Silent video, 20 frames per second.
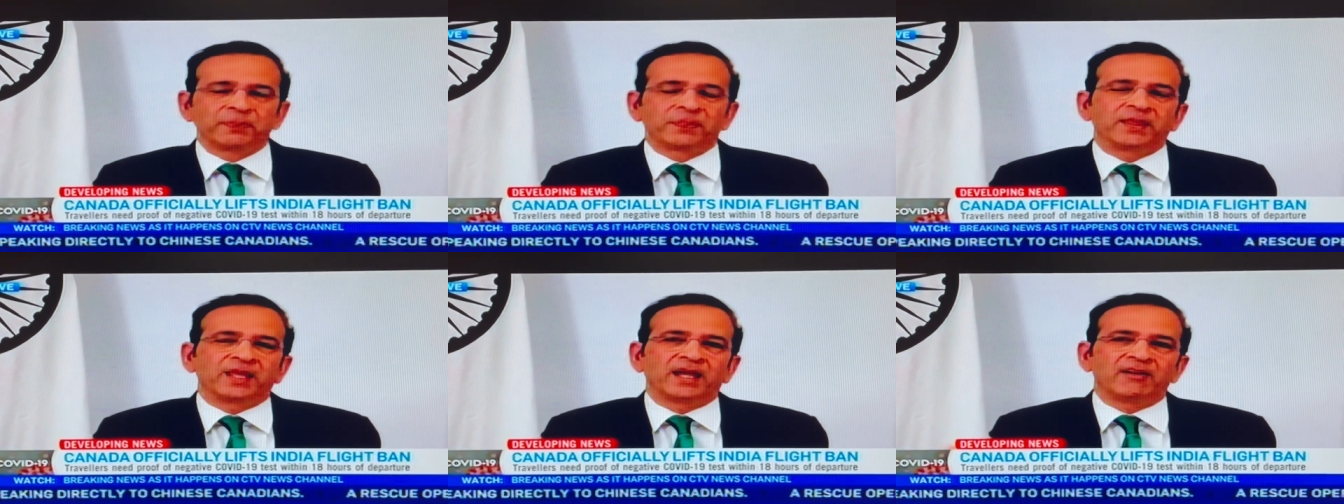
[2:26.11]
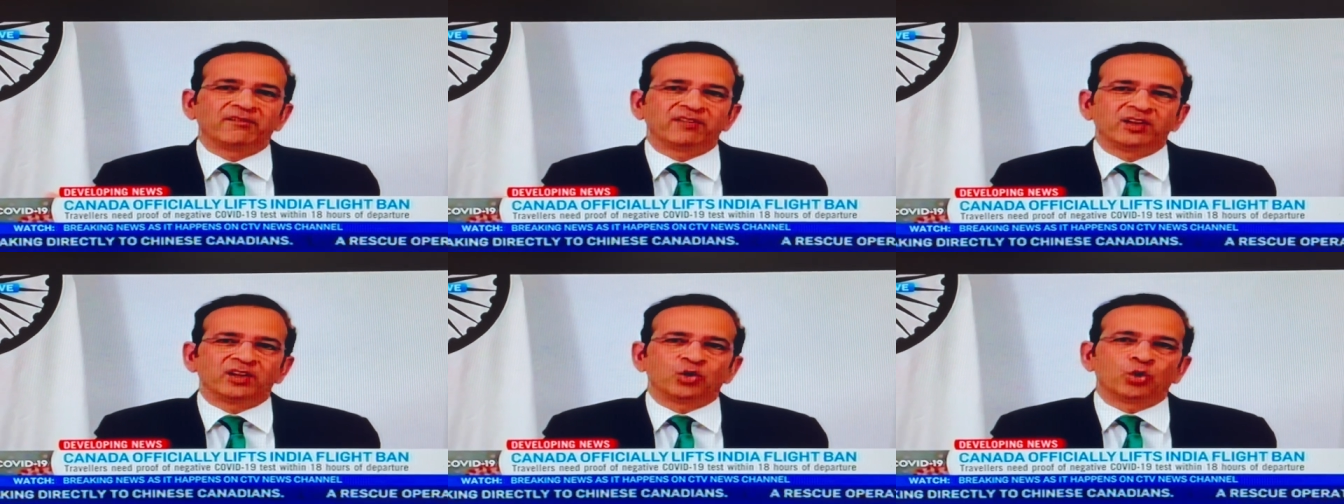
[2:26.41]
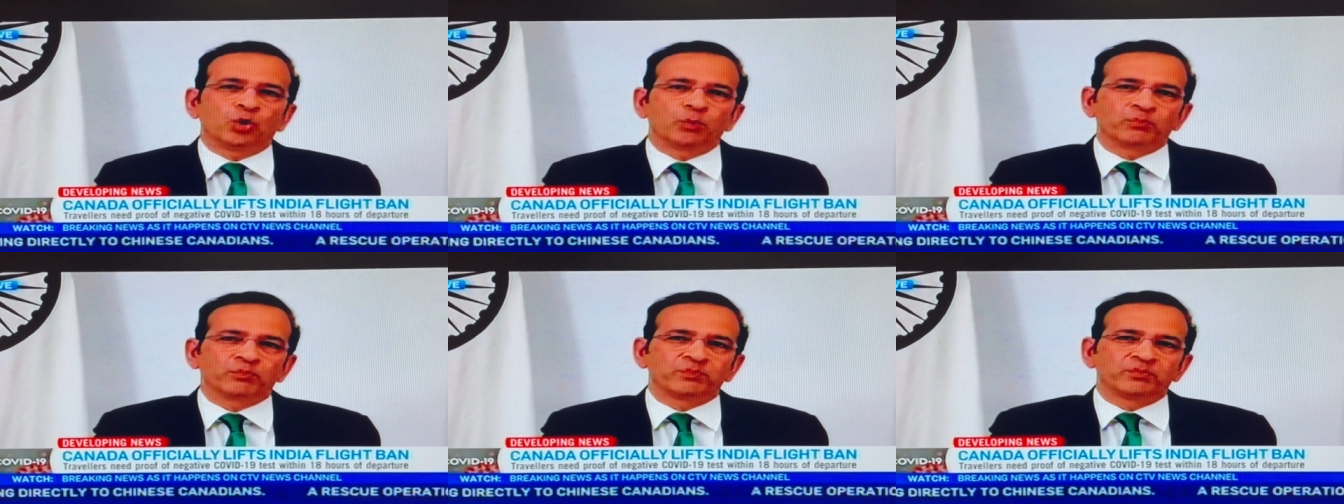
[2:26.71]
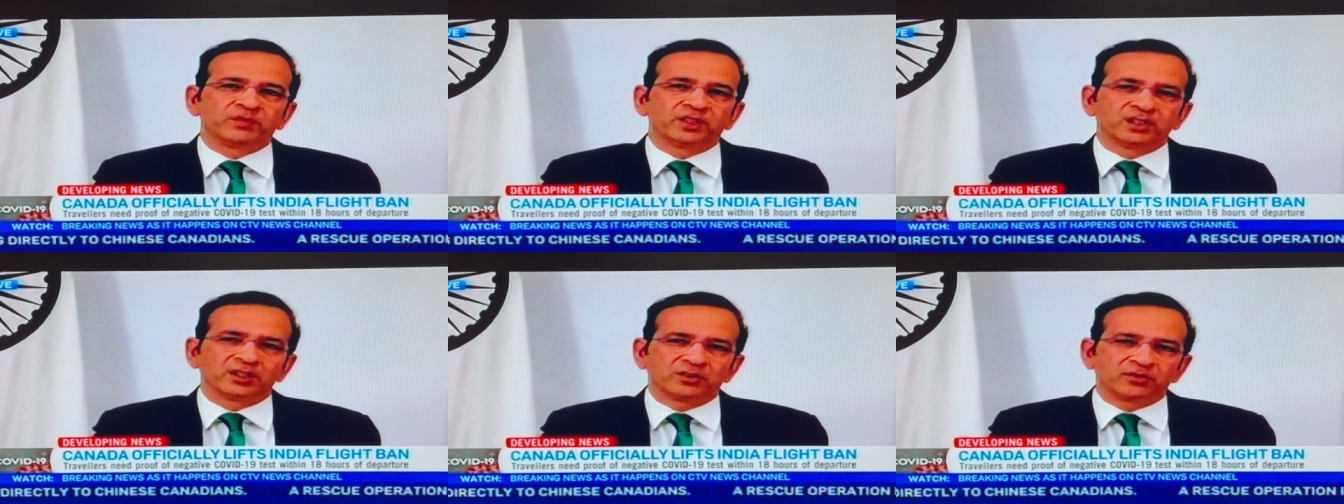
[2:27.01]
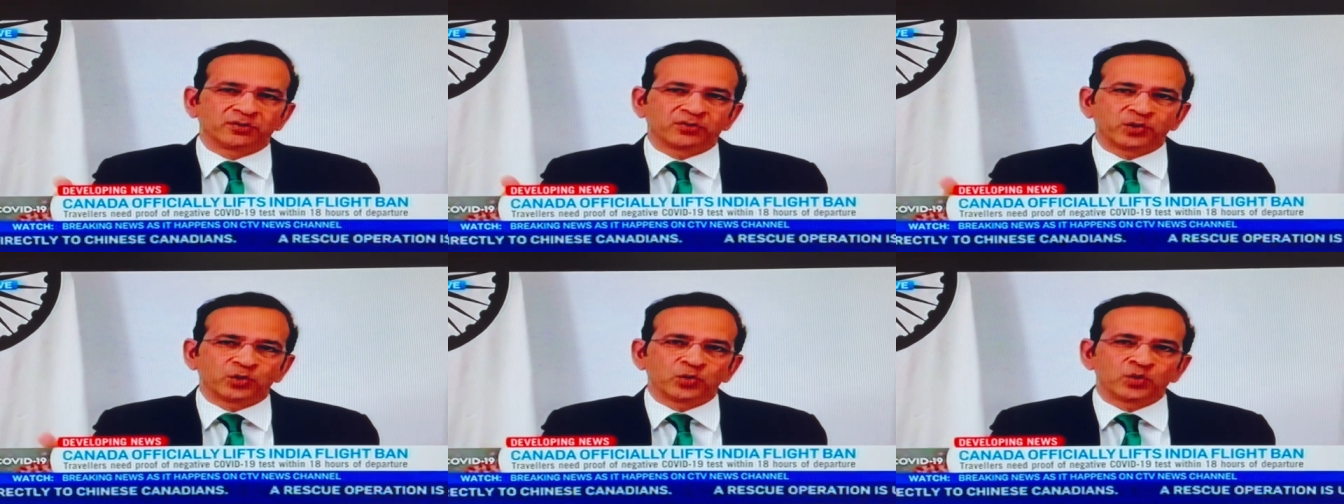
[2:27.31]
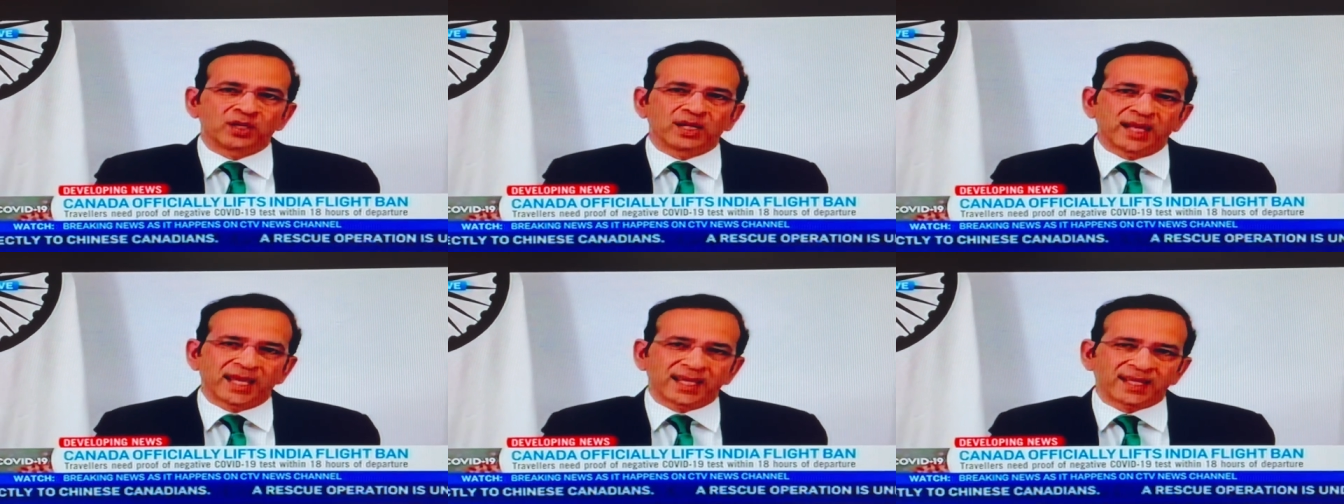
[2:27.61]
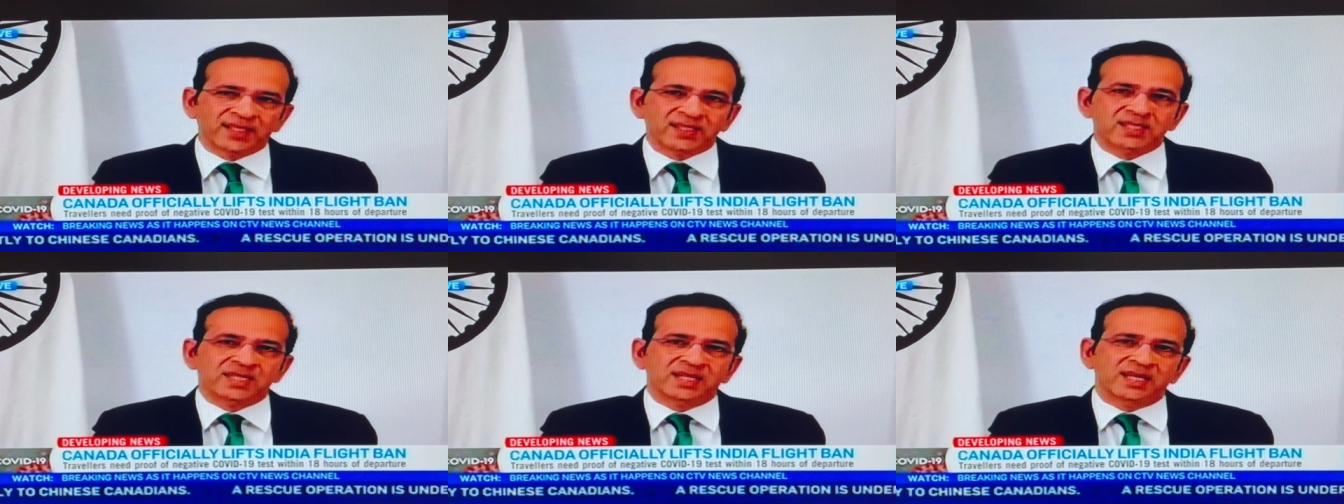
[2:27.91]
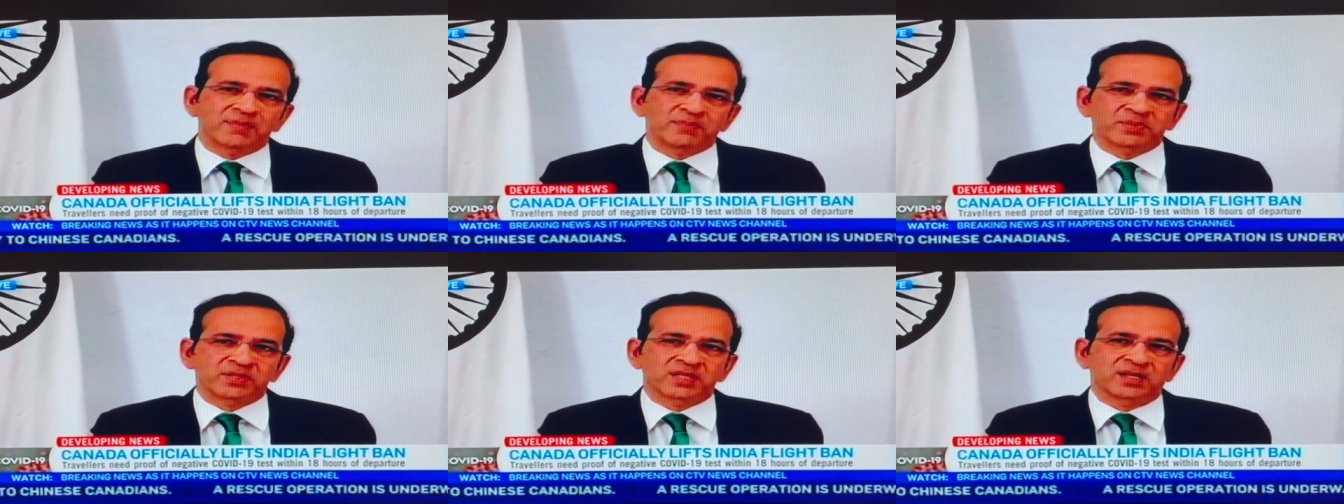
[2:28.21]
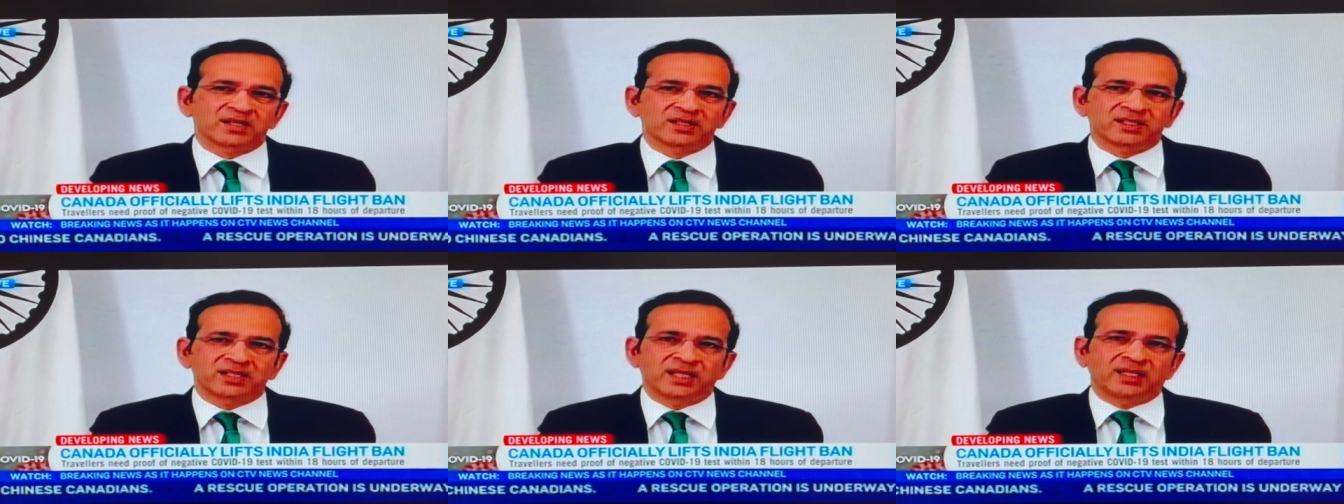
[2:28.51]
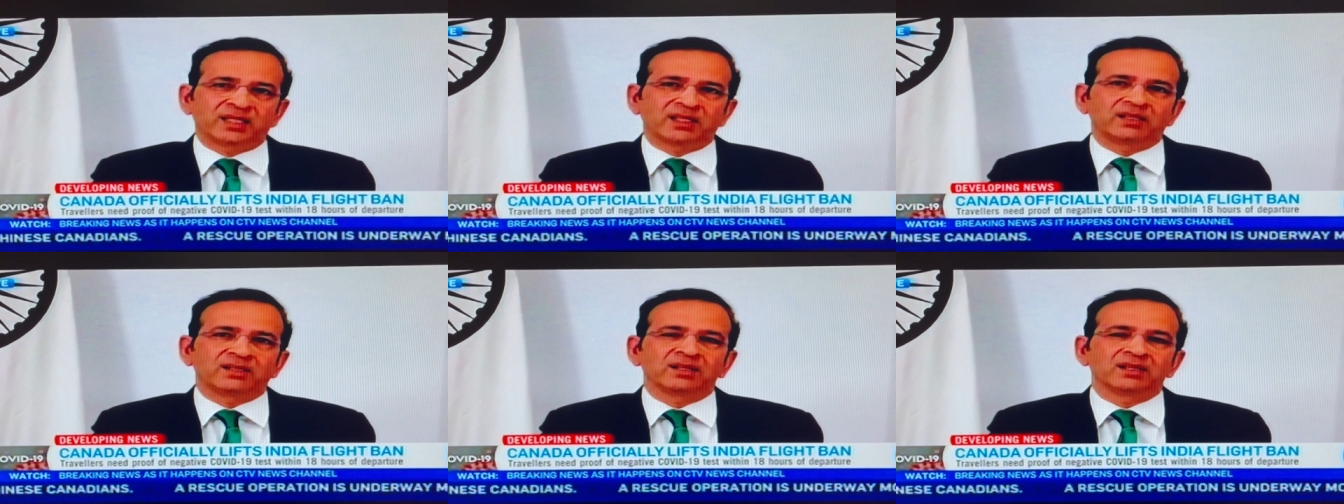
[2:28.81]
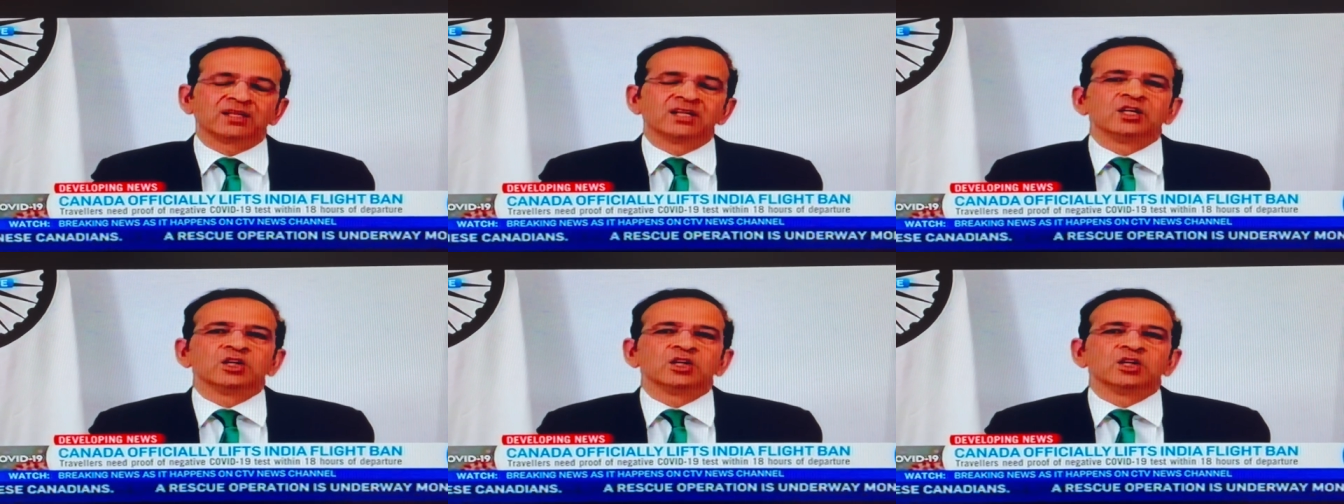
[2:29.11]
and we hope the few next steps are taken